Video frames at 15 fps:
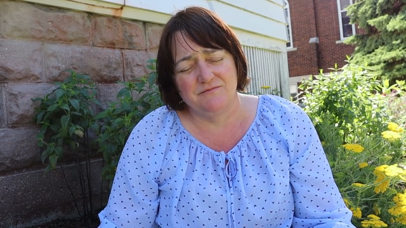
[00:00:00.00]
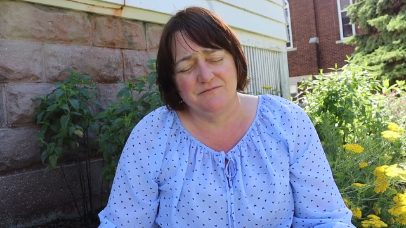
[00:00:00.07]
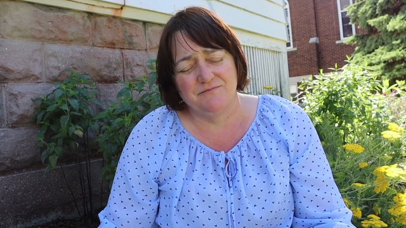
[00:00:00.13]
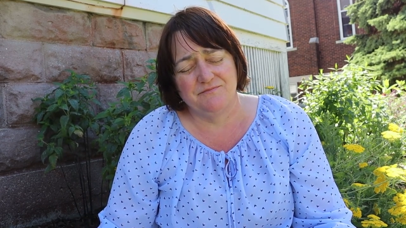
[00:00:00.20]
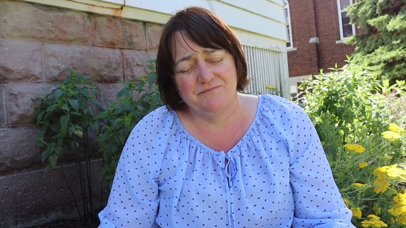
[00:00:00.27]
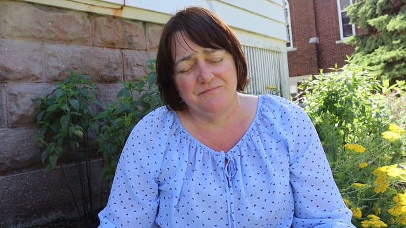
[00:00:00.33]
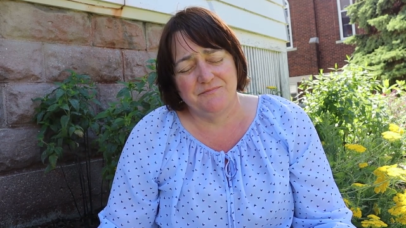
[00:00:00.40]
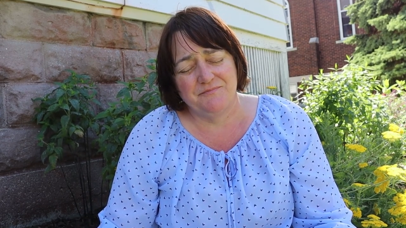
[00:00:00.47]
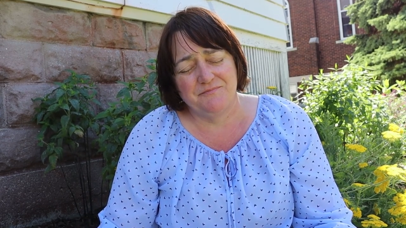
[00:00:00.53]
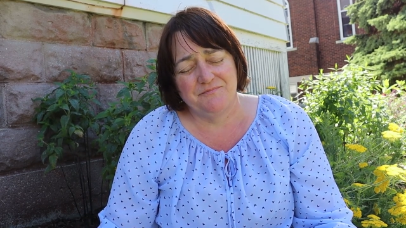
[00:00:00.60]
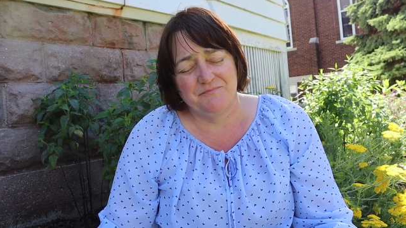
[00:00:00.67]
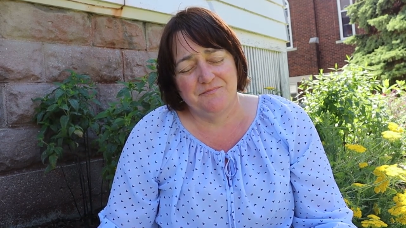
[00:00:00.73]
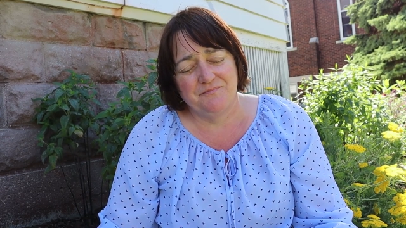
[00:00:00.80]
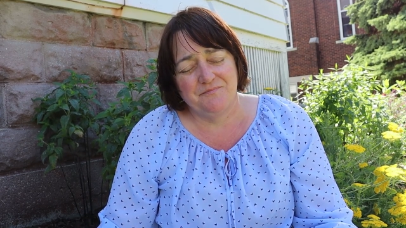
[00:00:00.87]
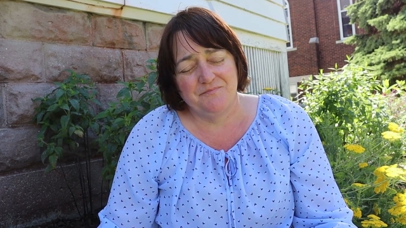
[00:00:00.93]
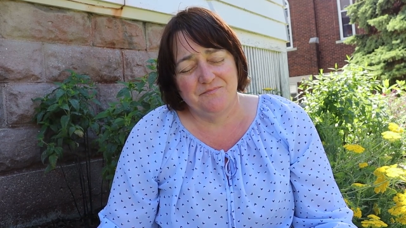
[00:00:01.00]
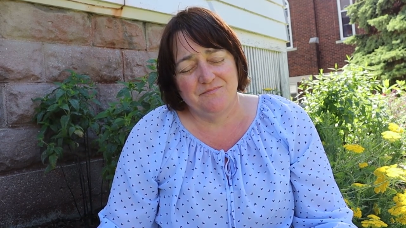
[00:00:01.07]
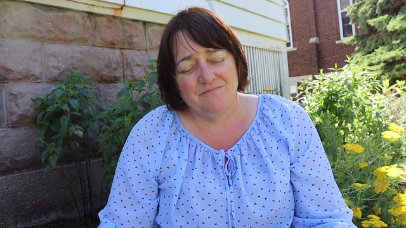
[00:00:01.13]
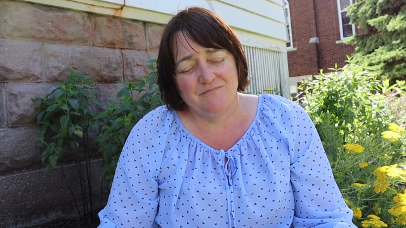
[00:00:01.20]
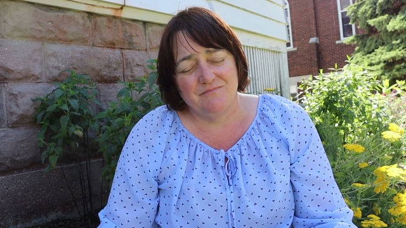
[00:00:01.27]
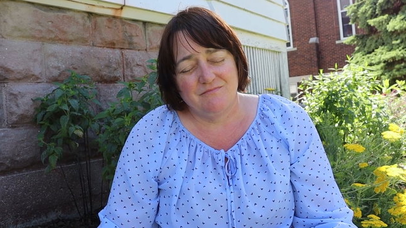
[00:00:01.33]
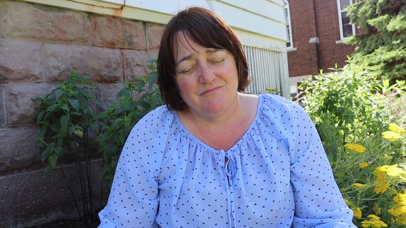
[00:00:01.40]

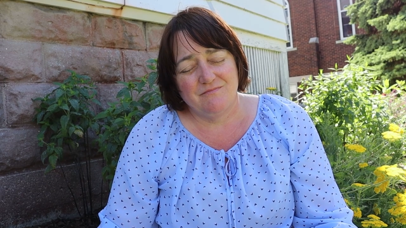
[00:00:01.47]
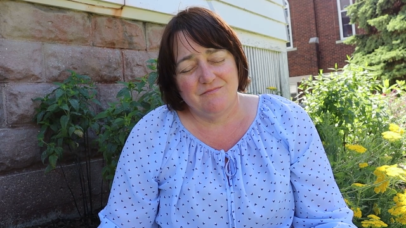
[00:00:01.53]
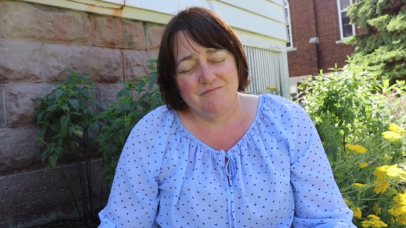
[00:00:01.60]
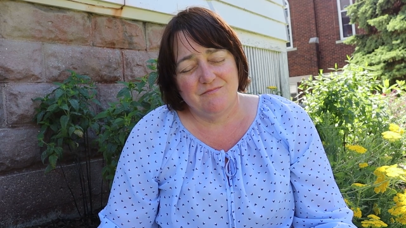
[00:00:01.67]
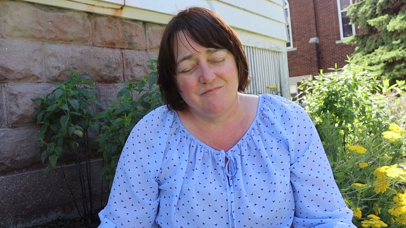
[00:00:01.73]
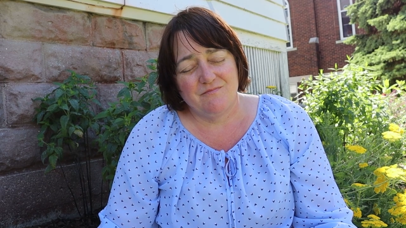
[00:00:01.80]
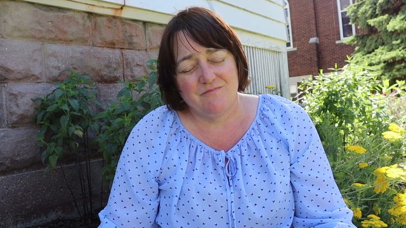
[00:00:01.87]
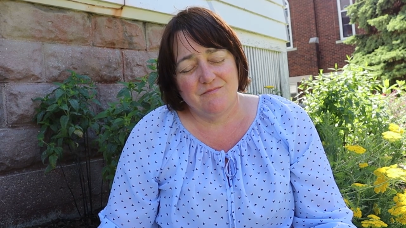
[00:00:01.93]
(no one is talking)